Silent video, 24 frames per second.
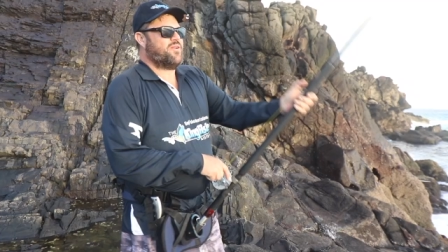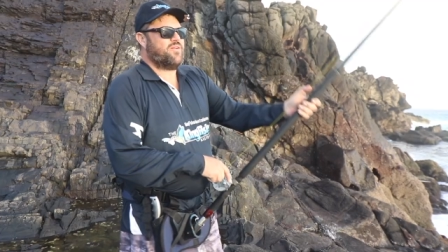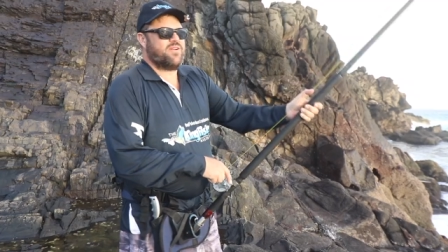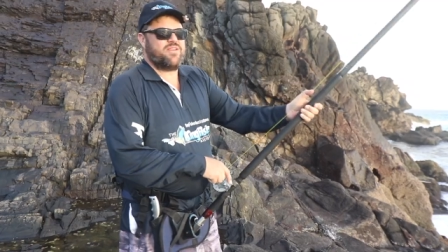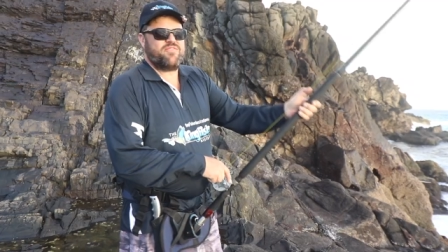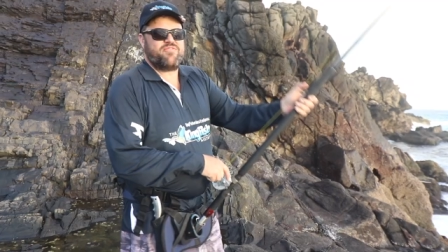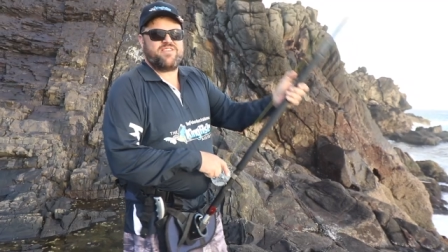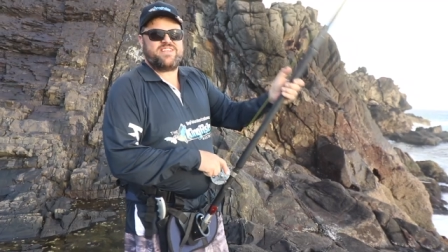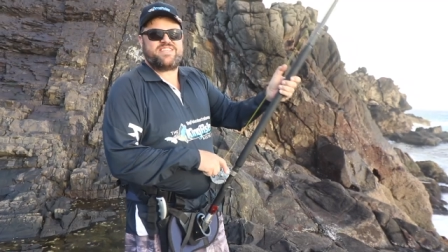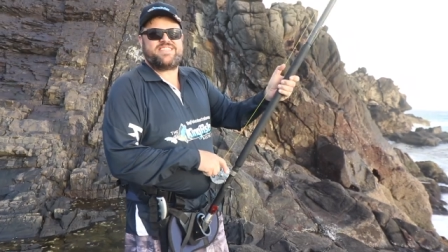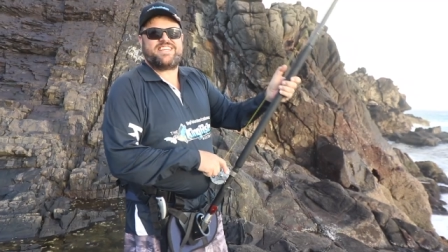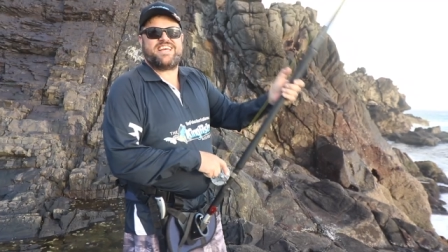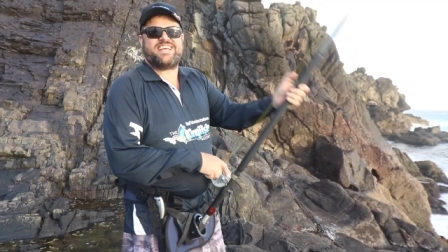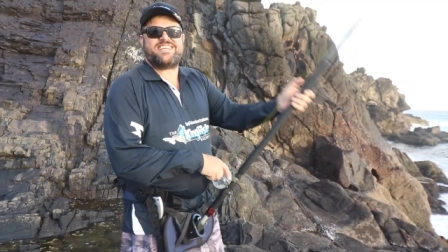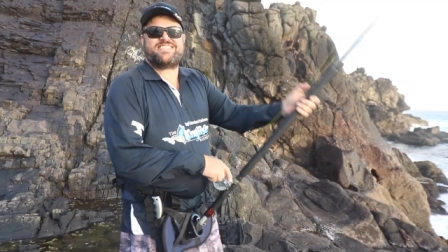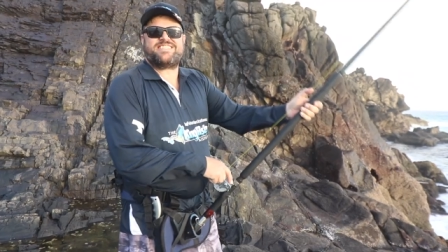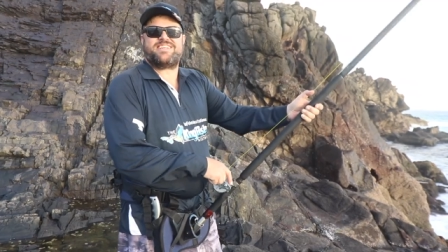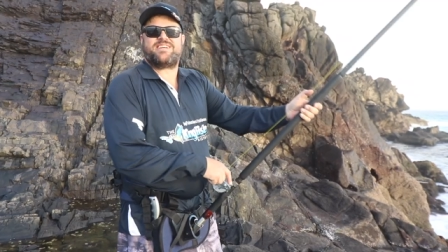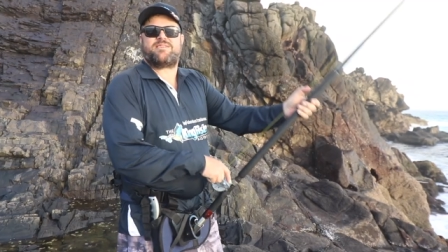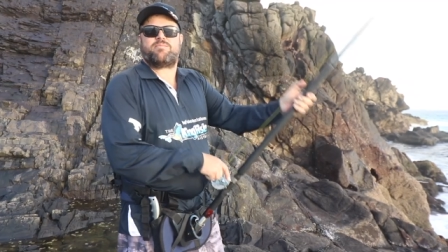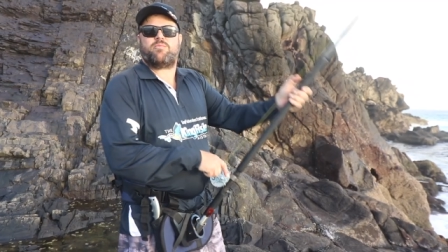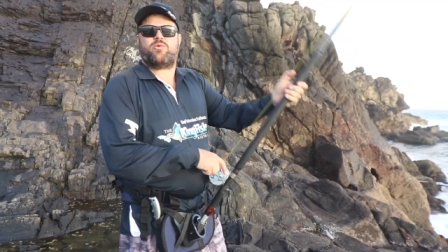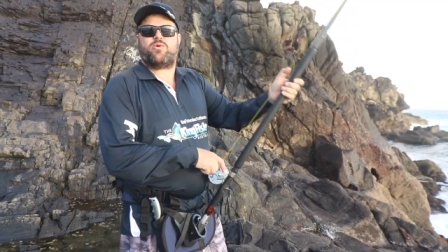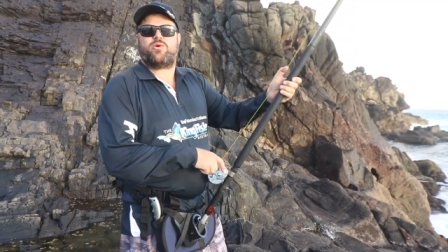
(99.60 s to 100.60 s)
a
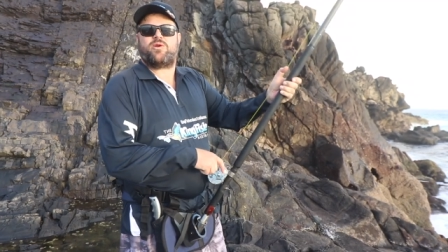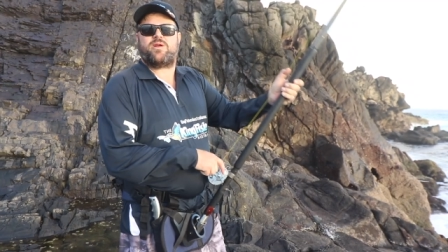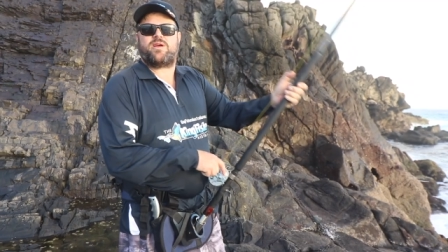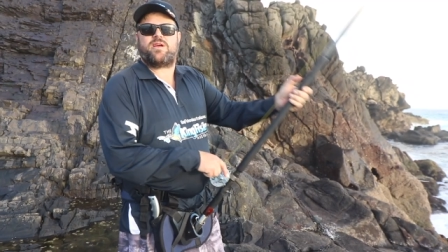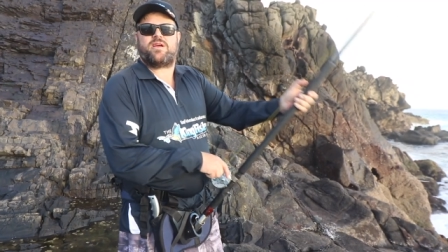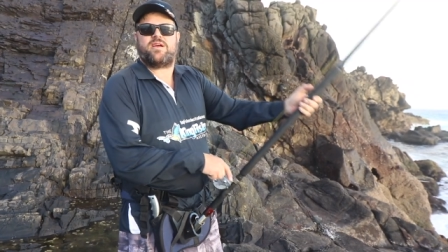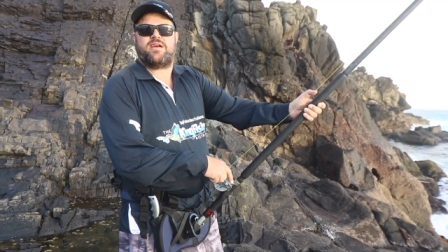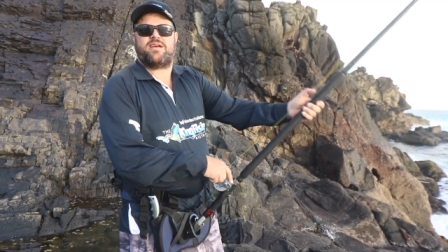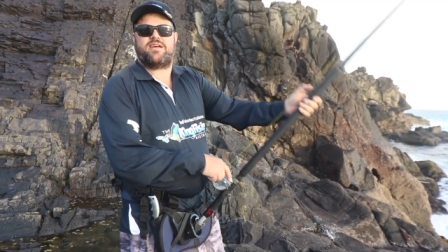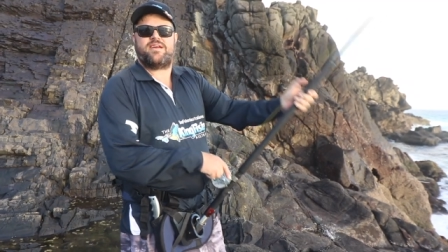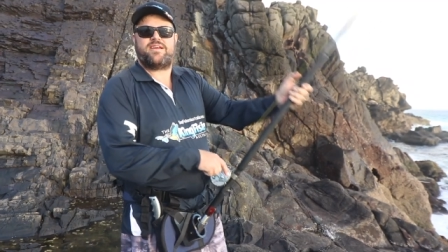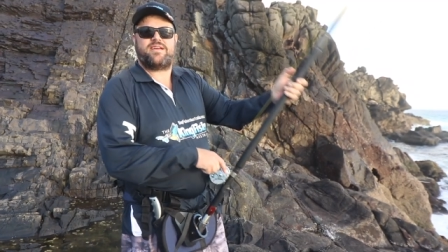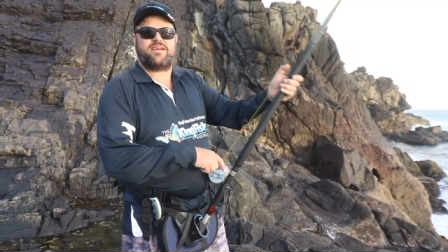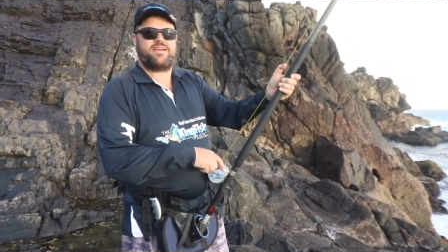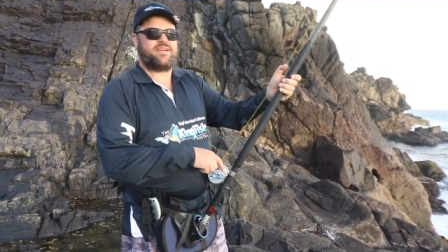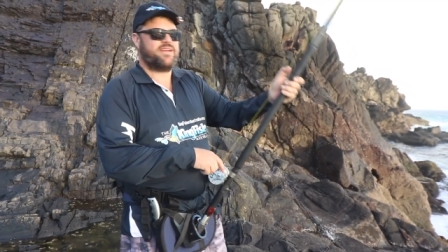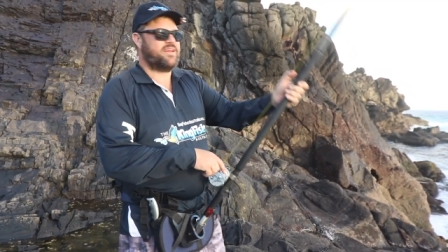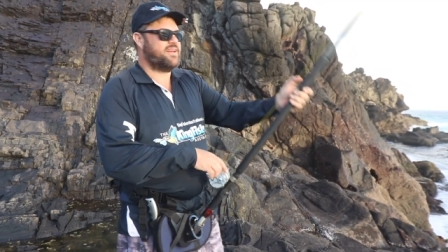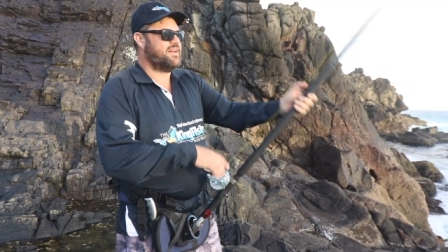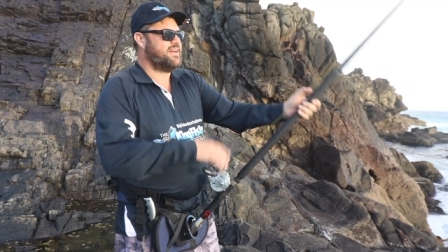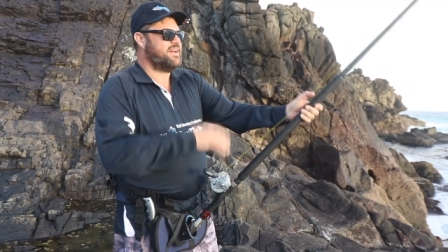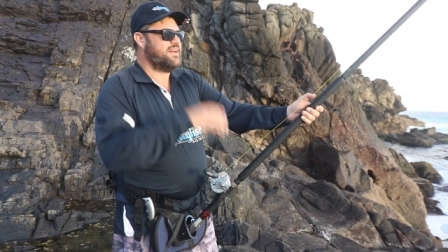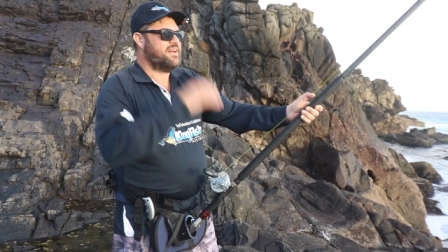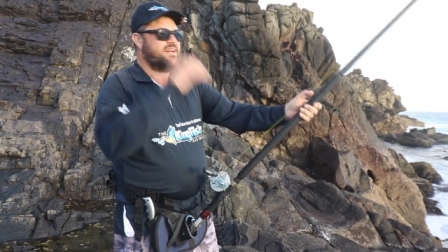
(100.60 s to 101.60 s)
fantastic morning.
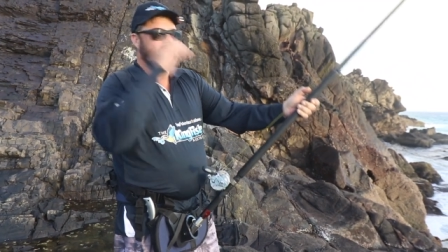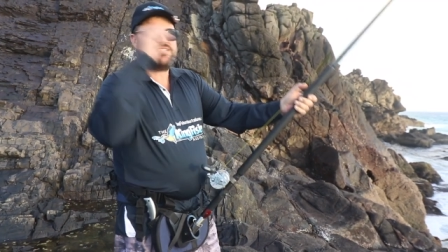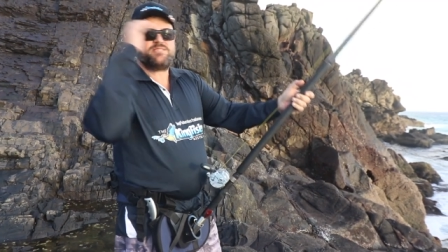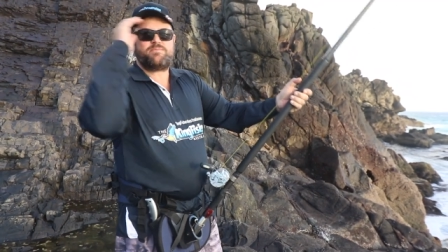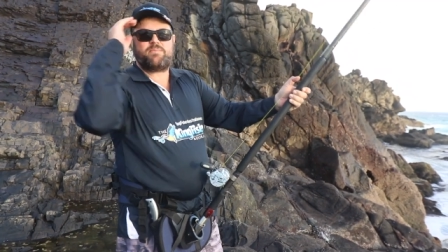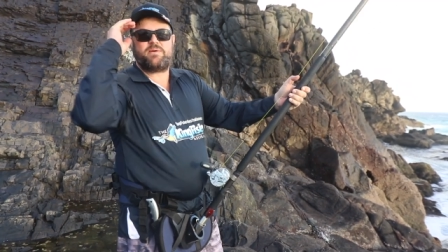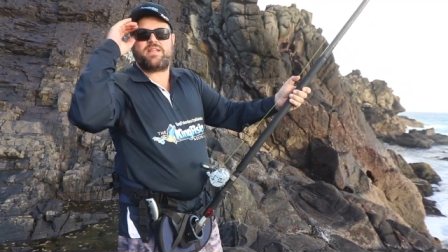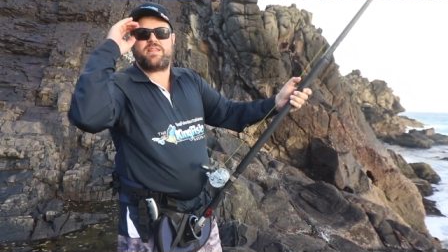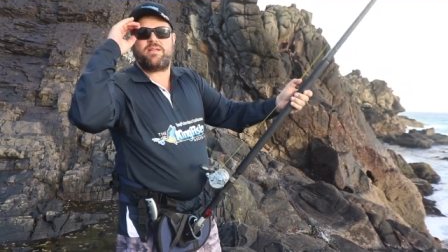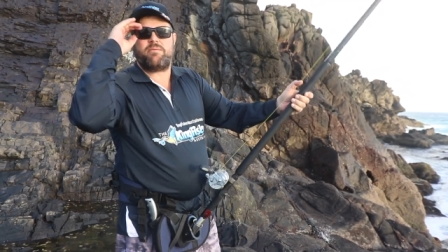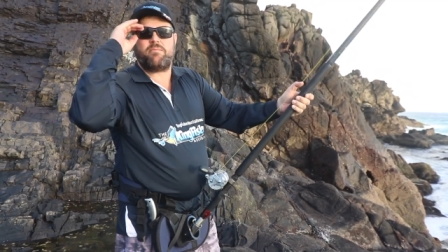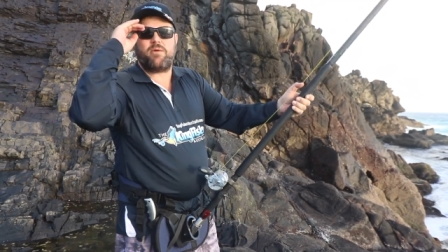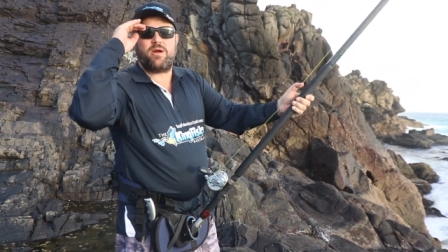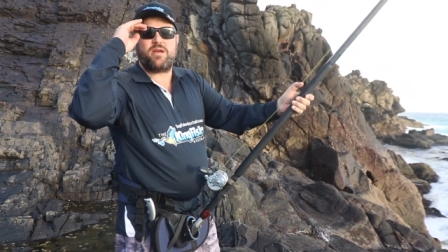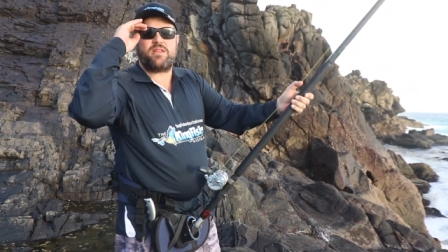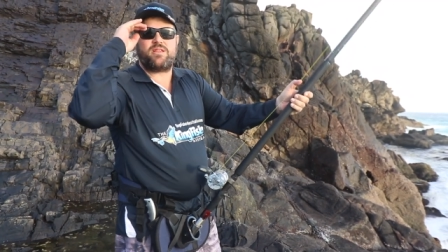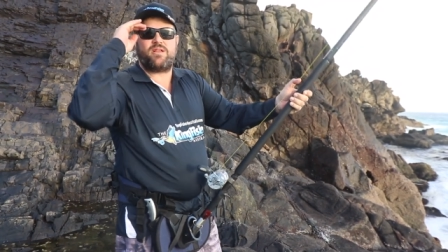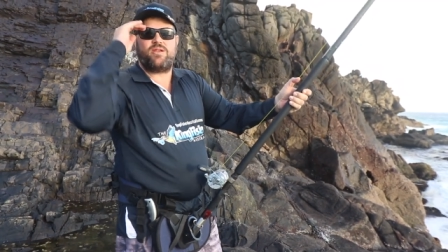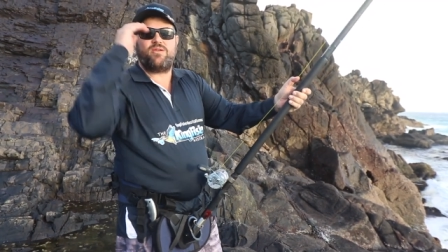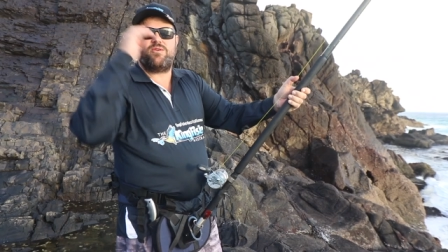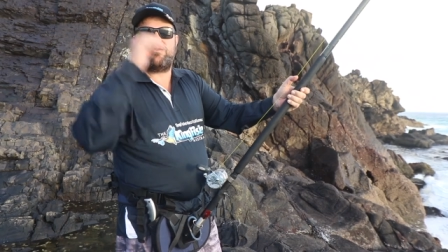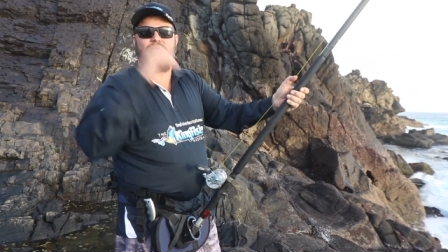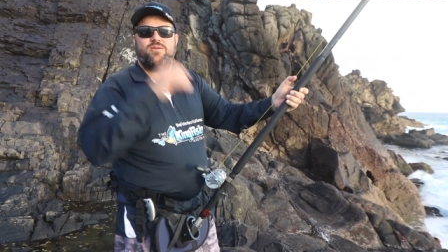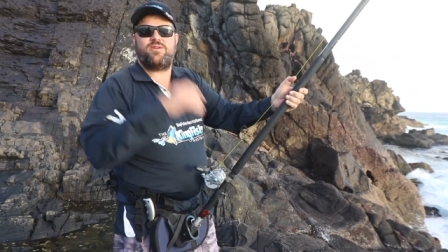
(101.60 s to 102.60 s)
It's better than mowing
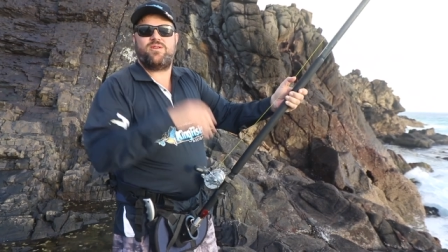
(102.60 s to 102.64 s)
the lawn,